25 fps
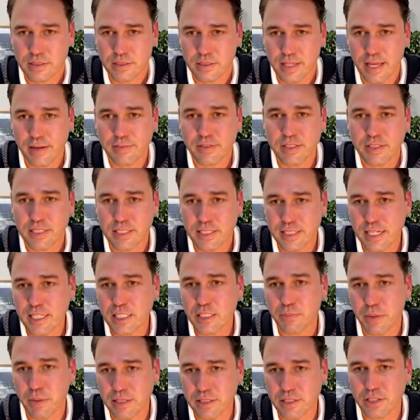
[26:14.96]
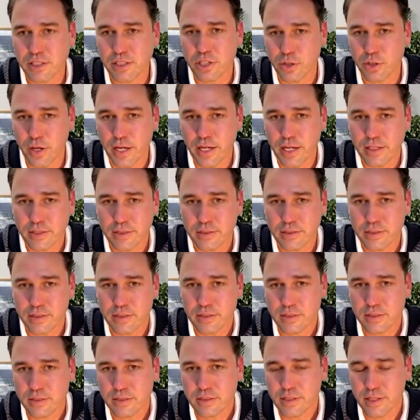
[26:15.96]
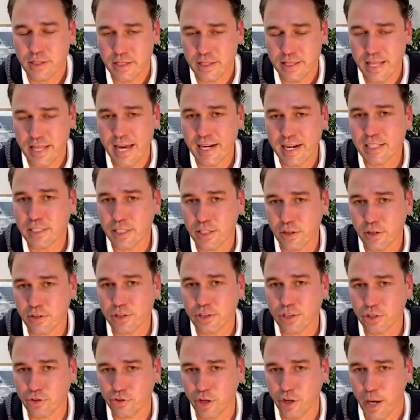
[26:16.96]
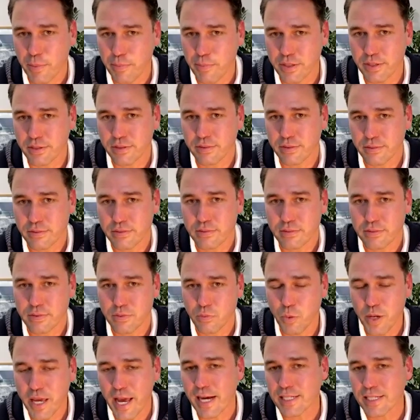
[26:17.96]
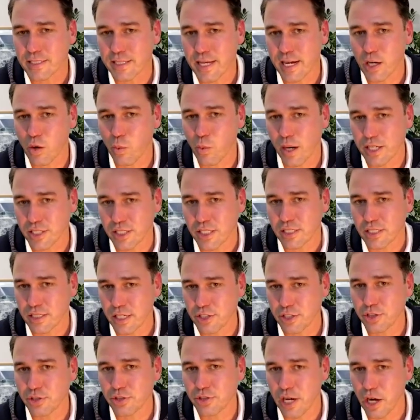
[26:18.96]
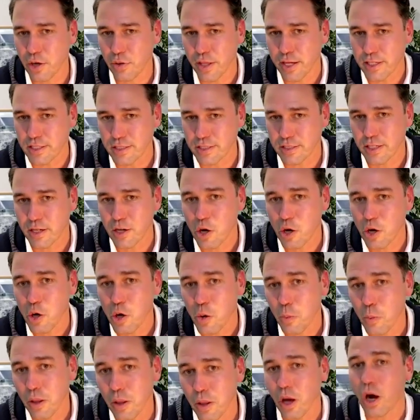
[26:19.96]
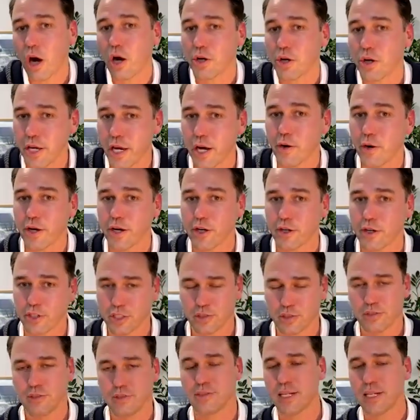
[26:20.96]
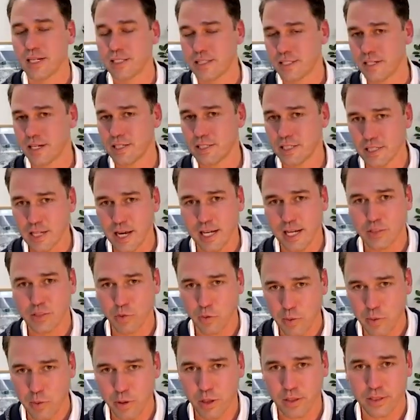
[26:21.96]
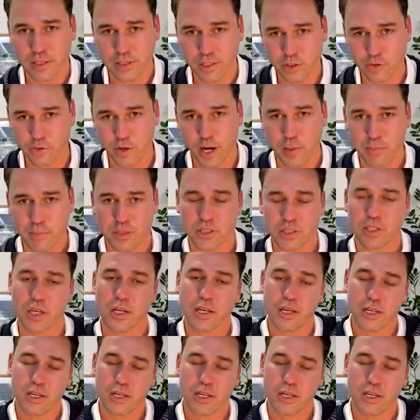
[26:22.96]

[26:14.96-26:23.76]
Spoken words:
They have 6 months to do it. That is in our script. We asked that question. Did you know this? Well, our carriers, is what we put in the script.